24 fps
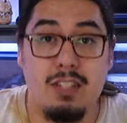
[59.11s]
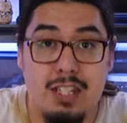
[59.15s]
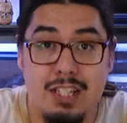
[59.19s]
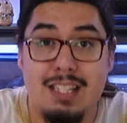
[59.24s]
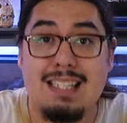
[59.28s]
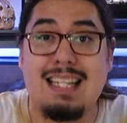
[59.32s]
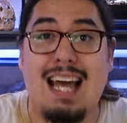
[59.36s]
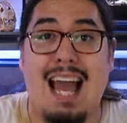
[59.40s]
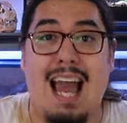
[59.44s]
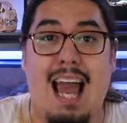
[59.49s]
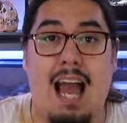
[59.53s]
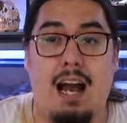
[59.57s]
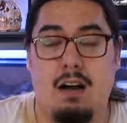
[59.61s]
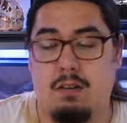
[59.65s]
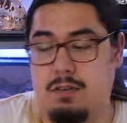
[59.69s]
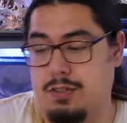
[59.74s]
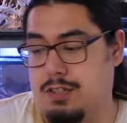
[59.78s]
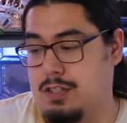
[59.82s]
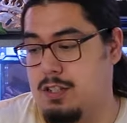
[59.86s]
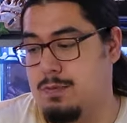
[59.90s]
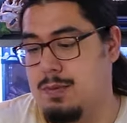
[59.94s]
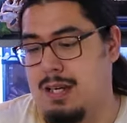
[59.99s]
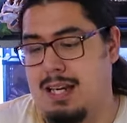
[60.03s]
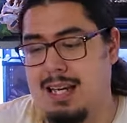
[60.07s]
just to
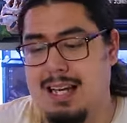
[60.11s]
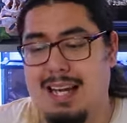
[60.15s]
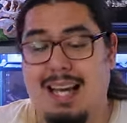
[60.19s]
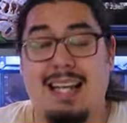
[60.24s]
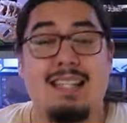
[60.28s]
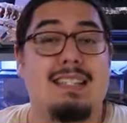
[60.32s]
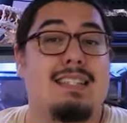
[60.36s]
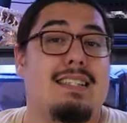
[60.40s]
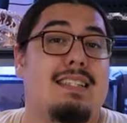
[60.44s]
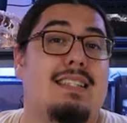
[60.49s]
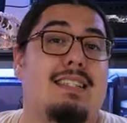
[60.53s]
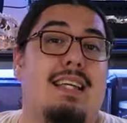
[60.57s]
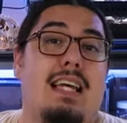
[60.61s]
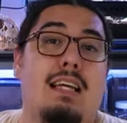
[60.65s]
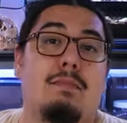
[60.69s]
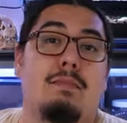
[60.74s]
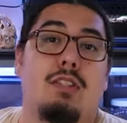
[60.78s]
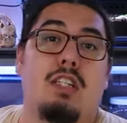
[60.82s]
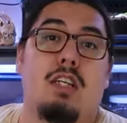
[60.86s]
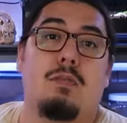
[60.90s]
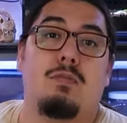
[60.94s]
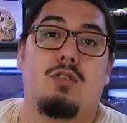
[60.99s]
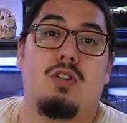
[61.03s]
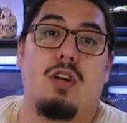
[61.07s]
house them is the same
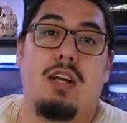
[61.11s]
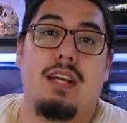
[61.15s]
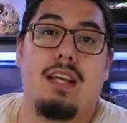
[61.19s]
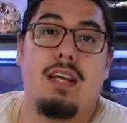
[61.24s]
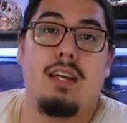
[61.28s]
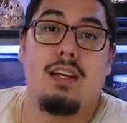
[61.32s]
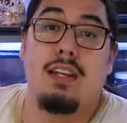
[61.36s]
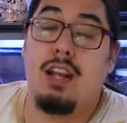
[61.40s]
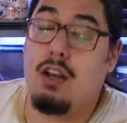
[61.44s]
substrate.